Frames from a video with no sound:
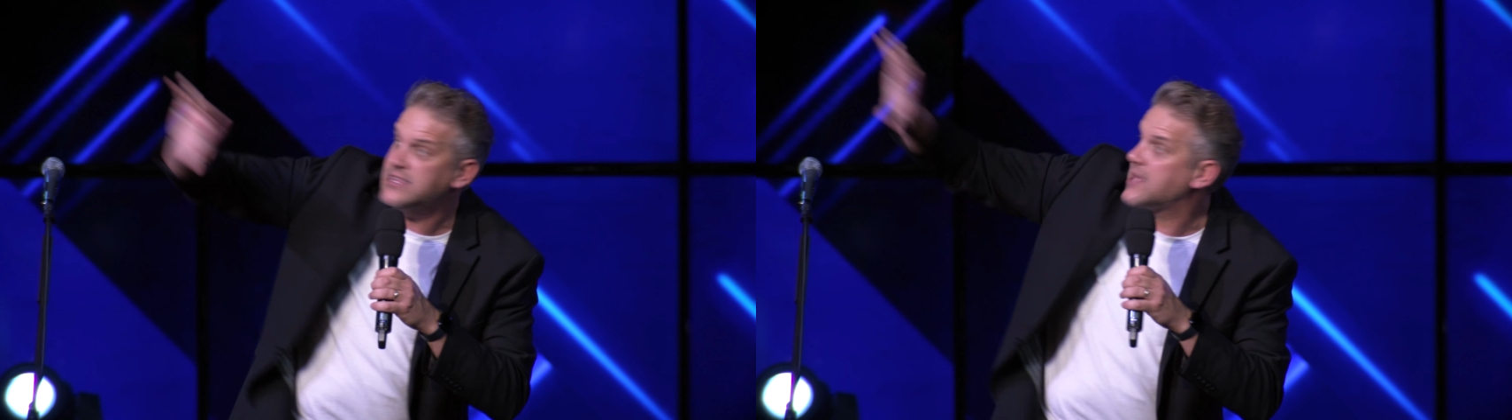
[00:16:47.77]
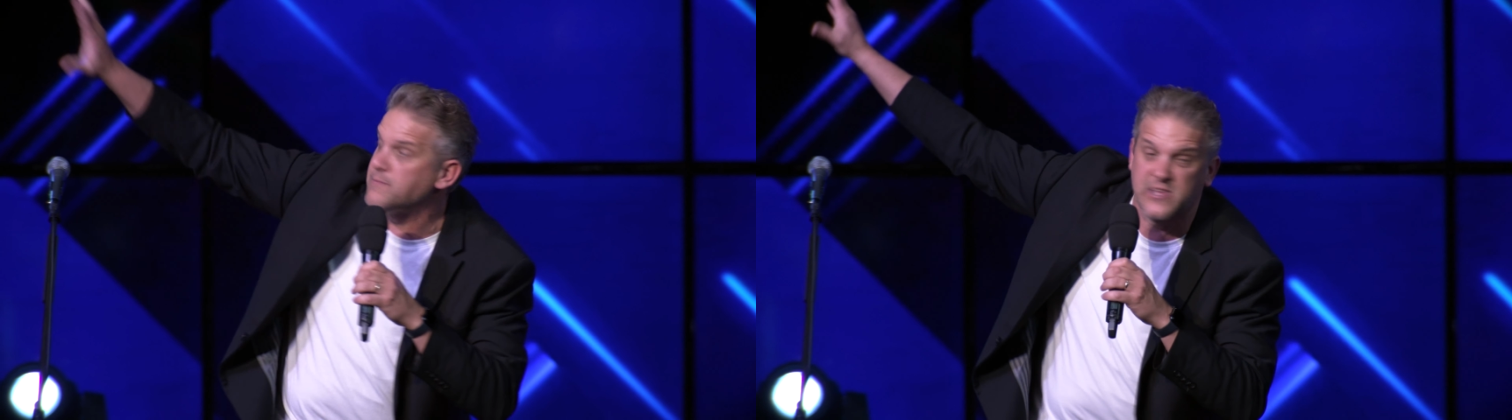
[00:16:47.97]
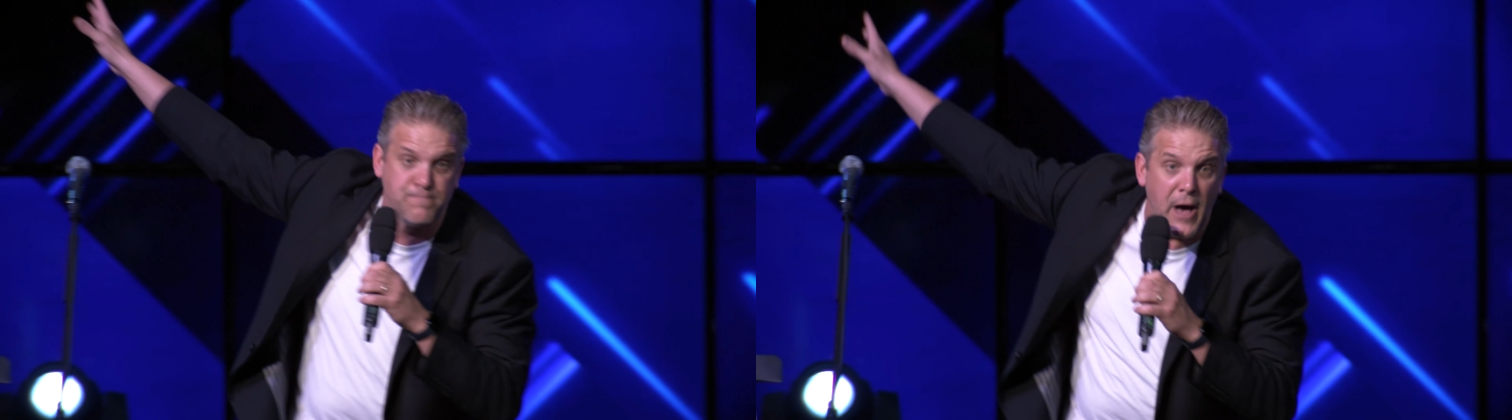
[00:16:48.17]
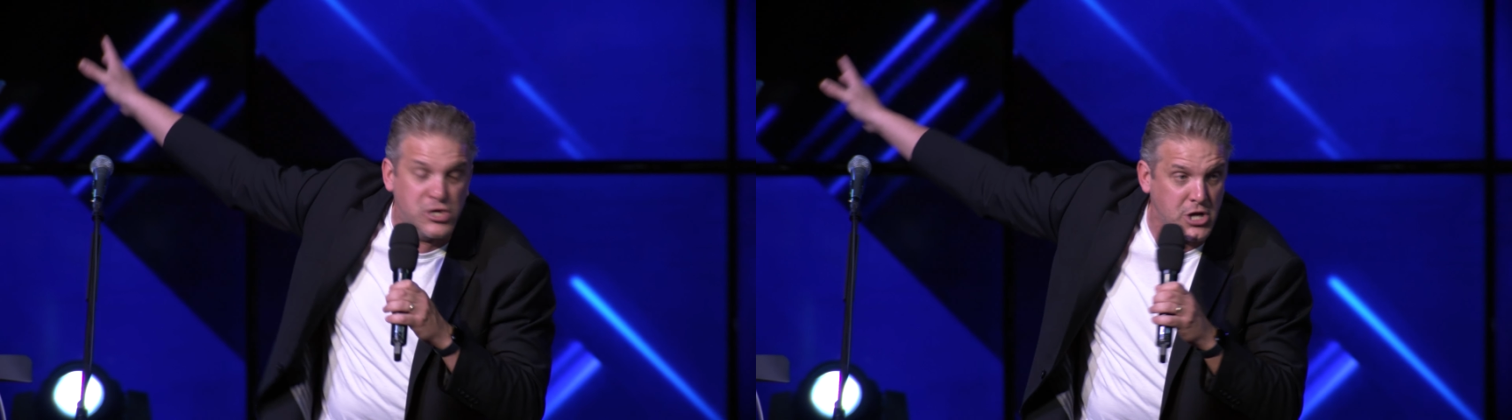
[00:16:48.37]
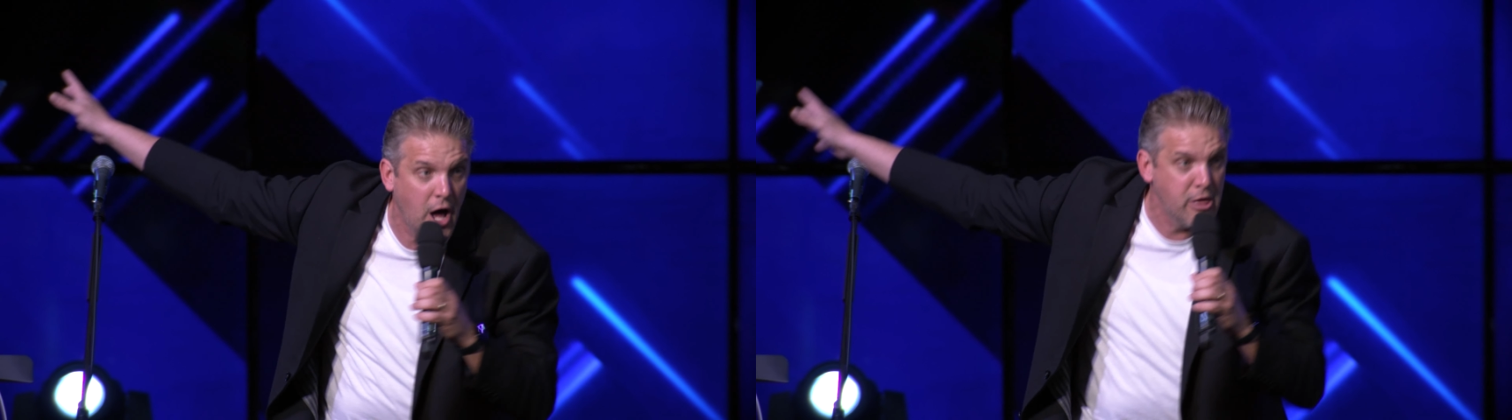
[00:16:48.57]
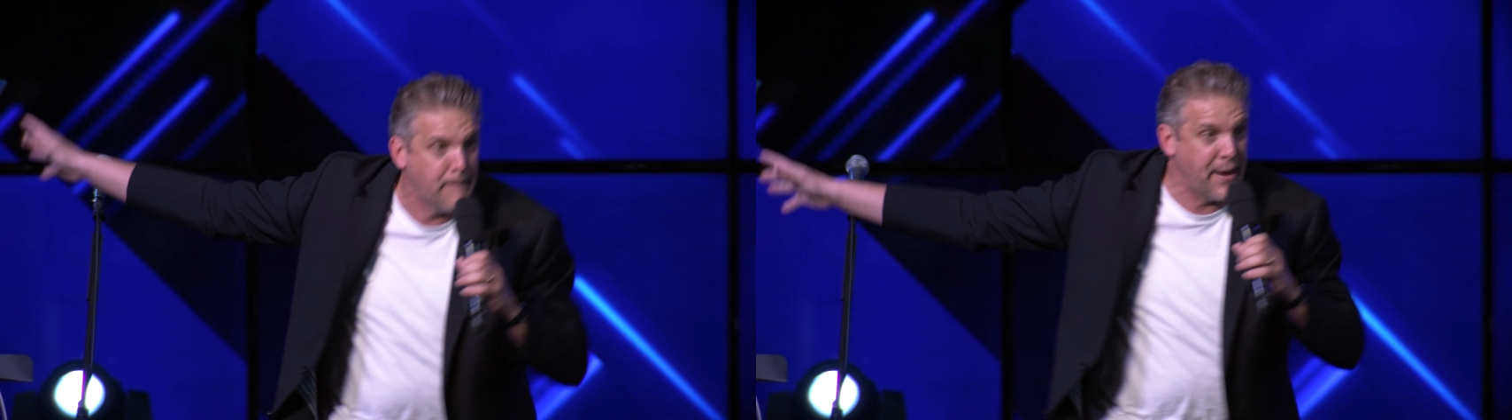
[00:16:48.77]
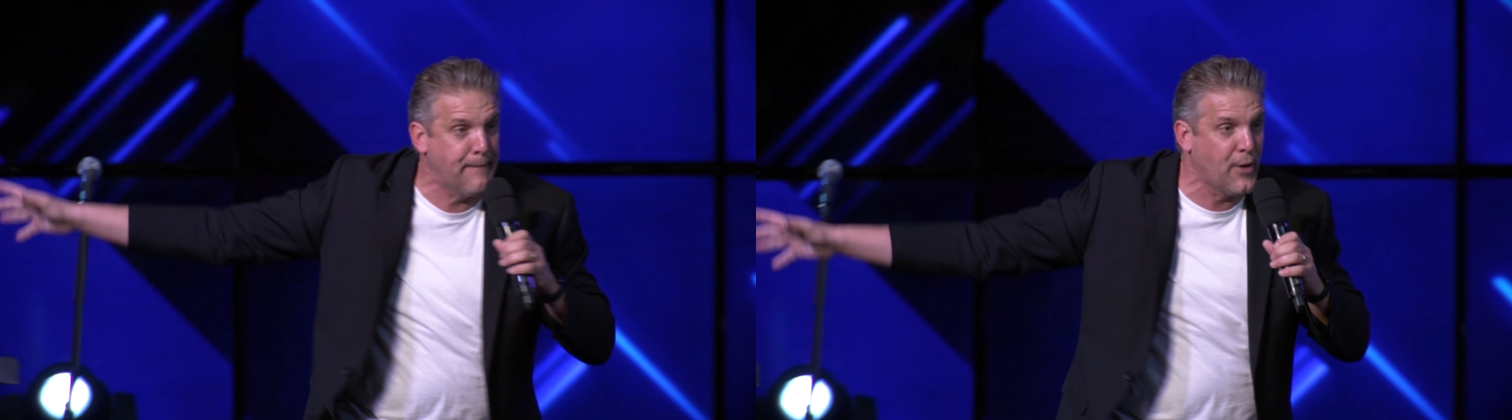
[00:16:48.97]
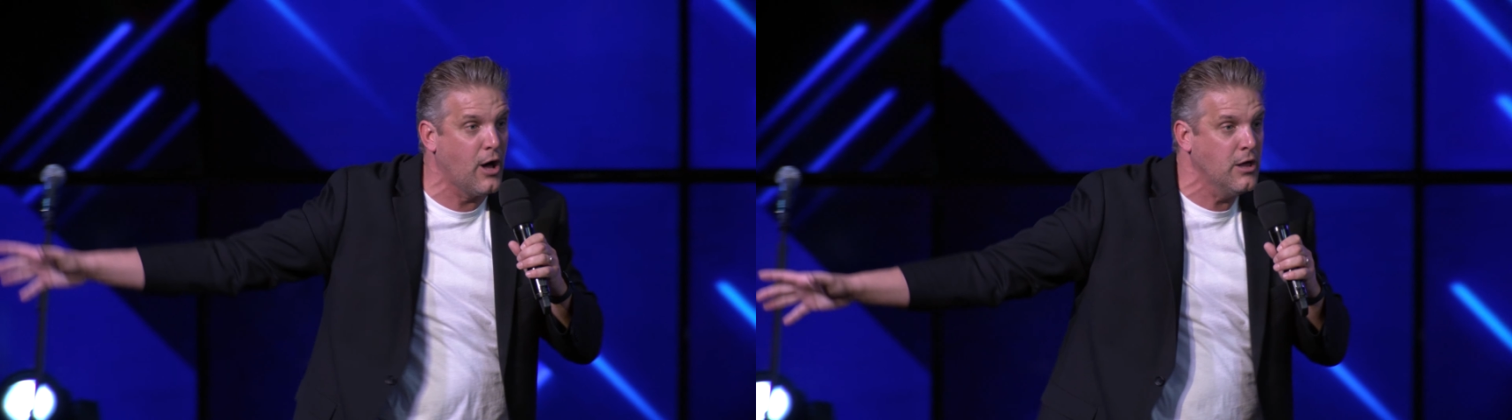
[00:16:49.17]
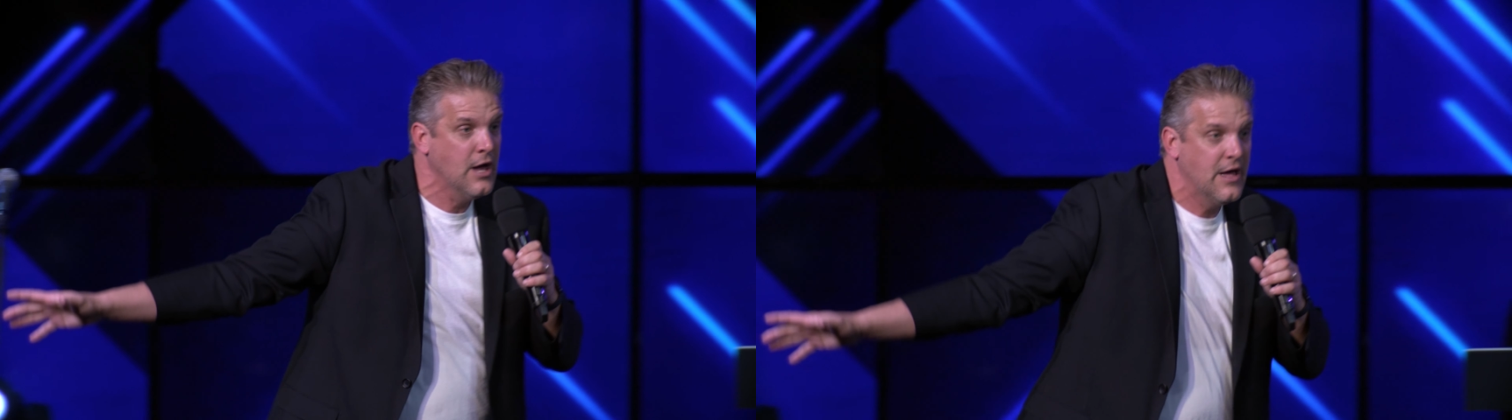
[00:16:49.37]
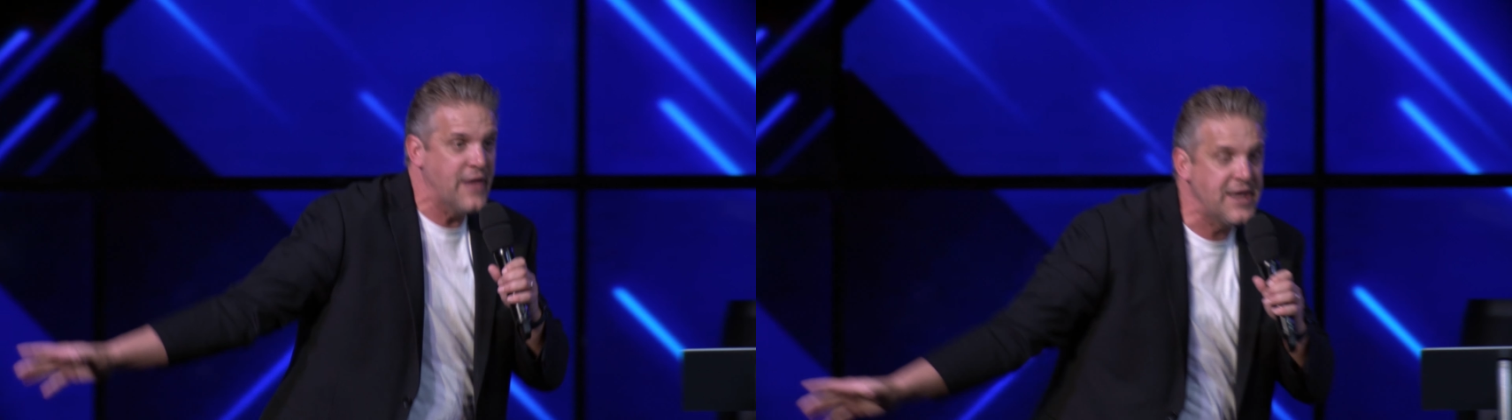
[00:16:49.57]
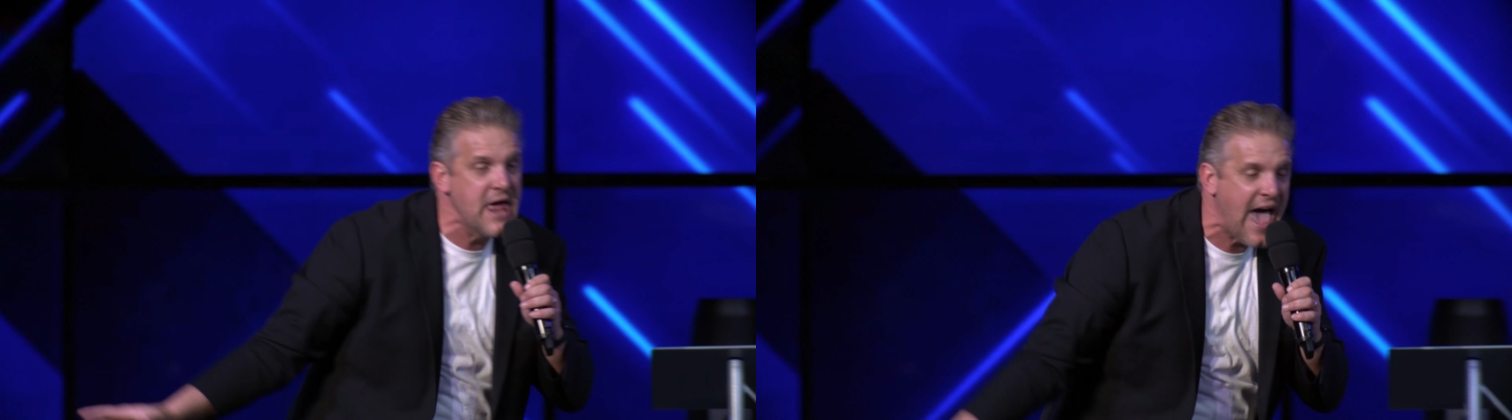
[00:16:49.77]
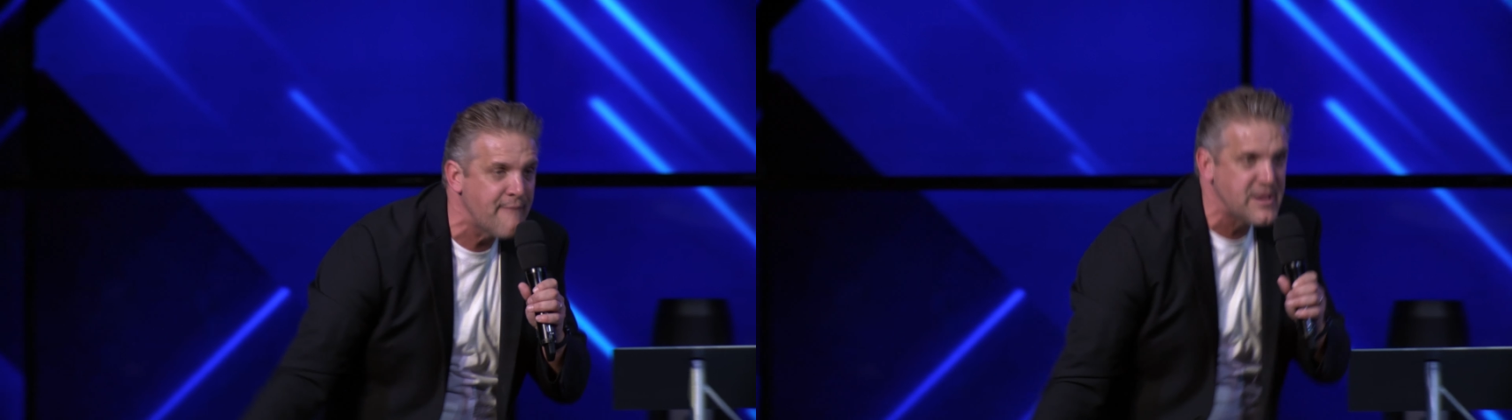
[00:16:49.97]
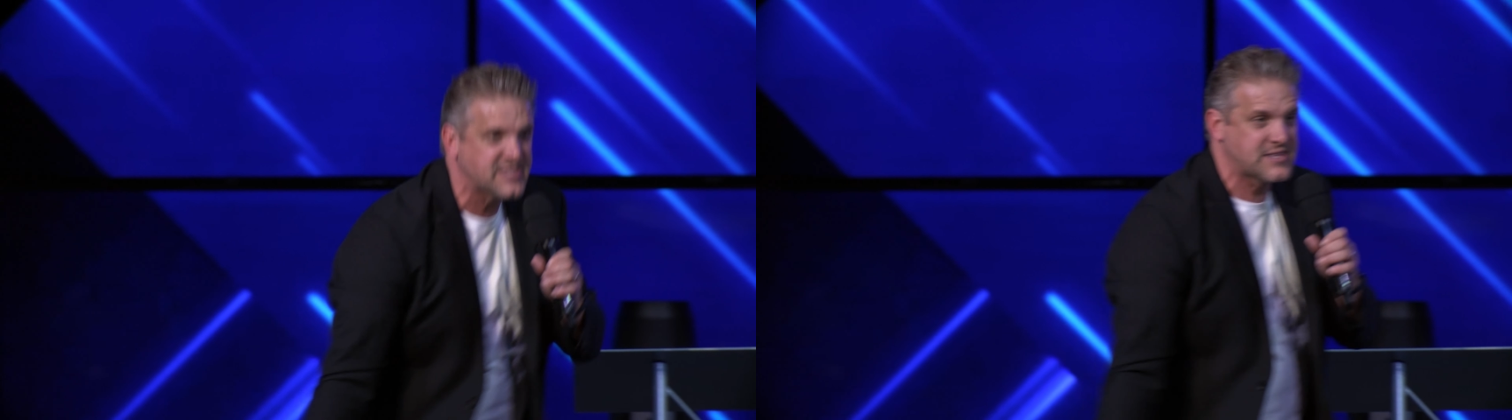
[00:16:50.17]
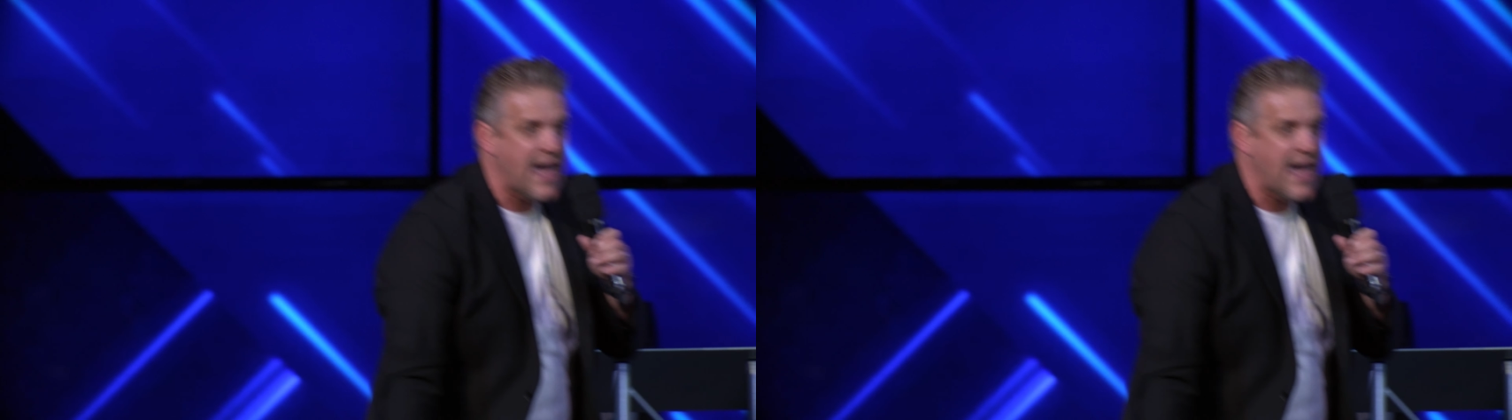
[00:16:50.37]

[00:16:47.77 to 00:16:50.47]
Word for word: not some special other people that didn't have